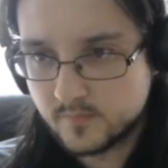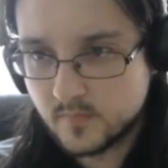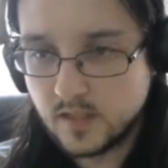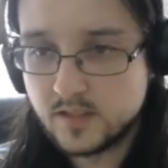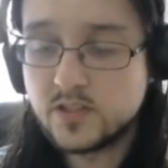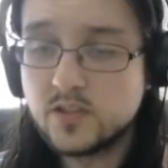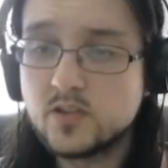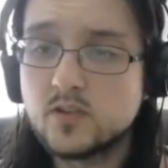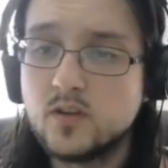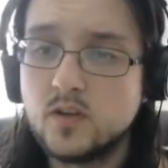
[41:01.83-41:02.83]
And
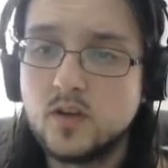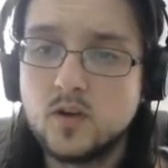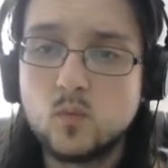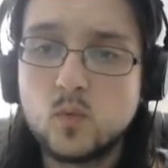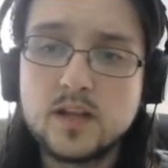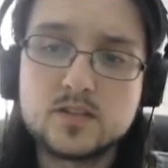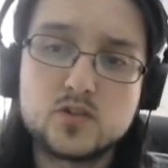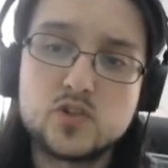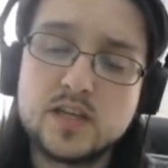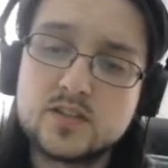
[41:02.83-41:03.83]
here, white has a
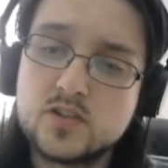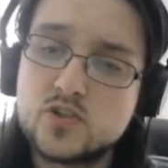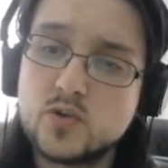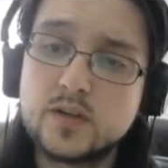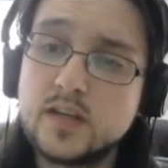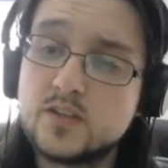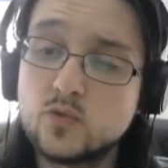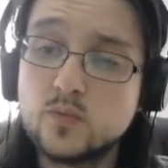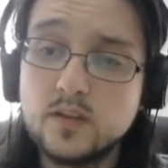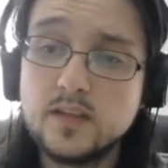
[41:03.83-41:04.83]
chance to showcase
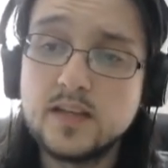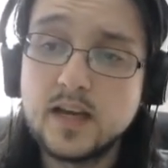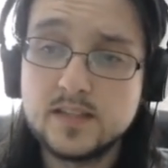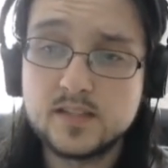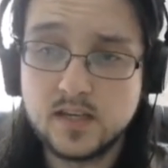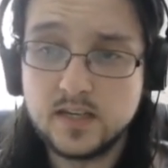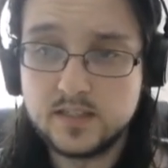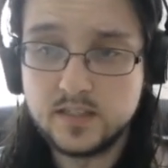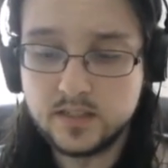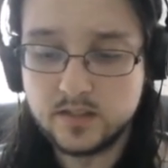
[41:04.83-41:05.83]
a really nice
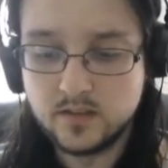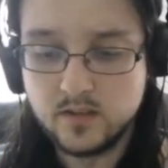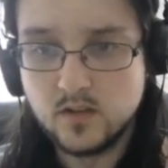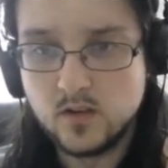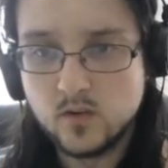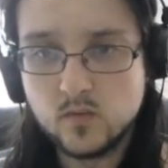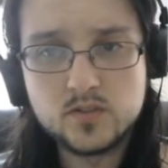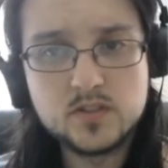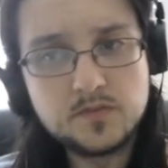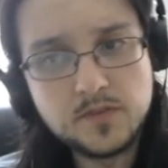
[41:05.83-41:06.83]
idea.
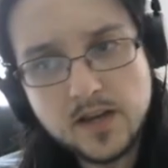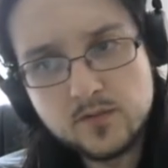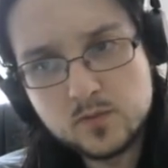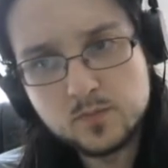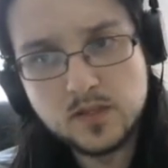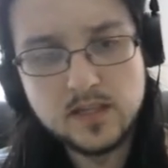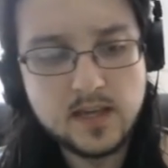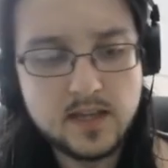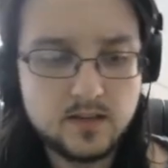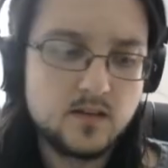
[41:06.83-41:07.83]
Rook c5 was played,
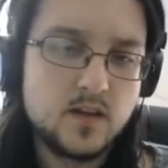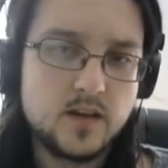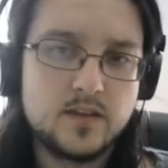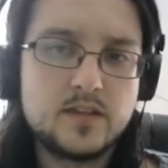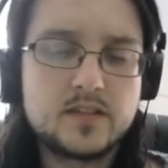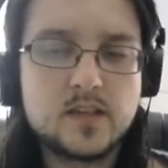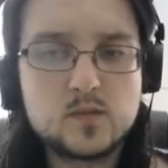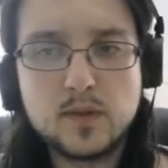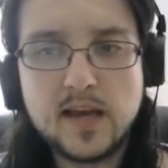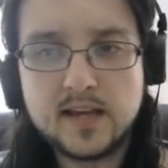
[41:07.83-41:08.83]
and this
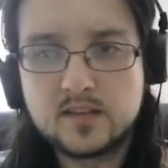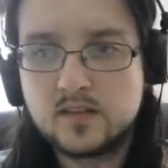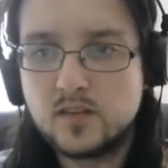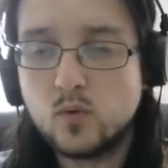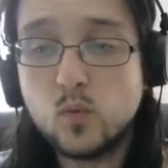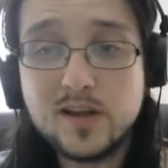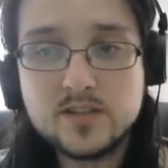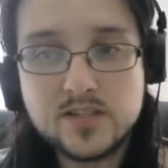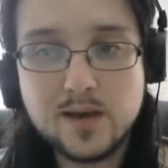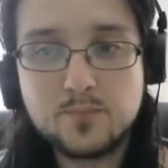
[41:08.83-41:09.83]
gives black the
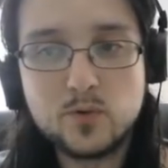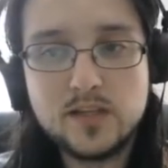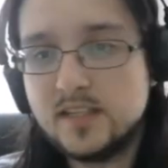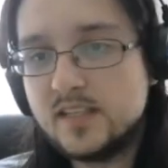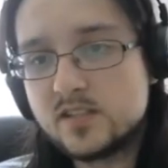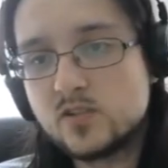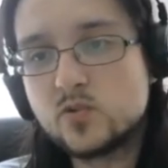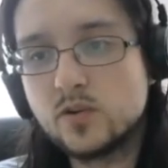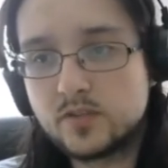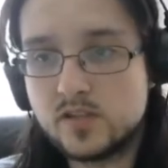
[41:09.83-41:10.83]
one tempo he needs to
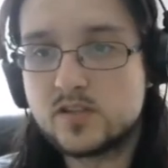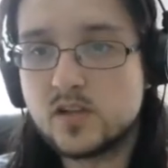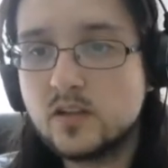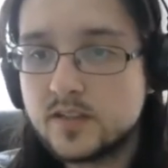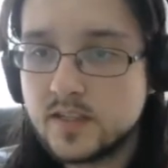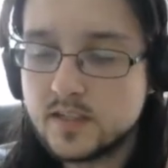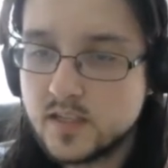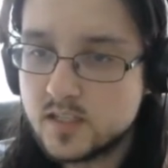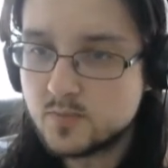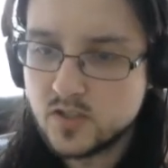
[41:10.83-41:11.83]
sort of consolidate
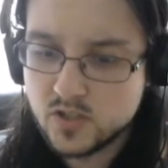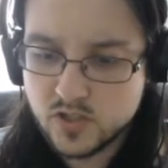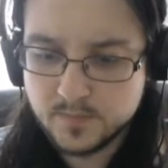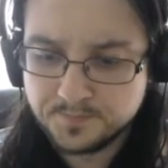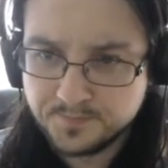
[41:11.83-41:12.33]
his position.